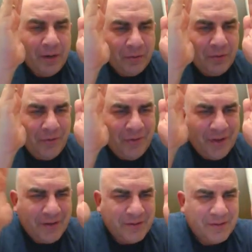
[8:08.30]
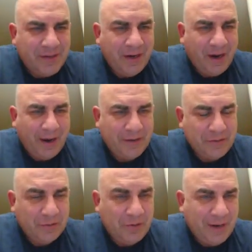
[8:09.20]
will do this. High
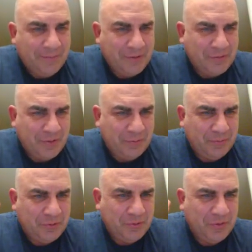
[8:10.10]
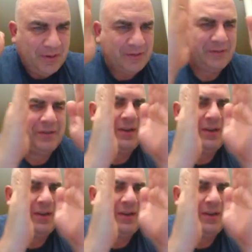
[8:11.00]
school chemistry will do this.